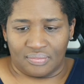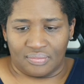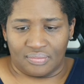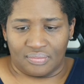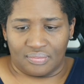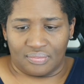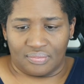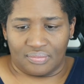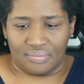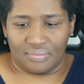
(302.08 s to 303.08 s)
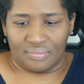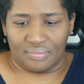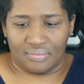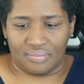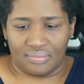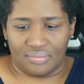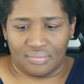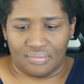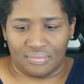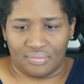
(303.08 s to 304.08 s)

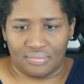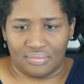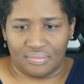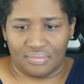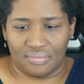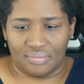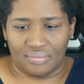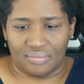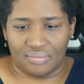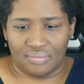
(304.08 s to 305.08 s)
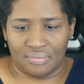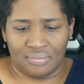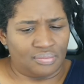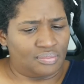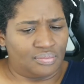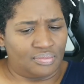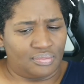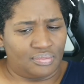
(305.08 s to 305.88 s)
(silence)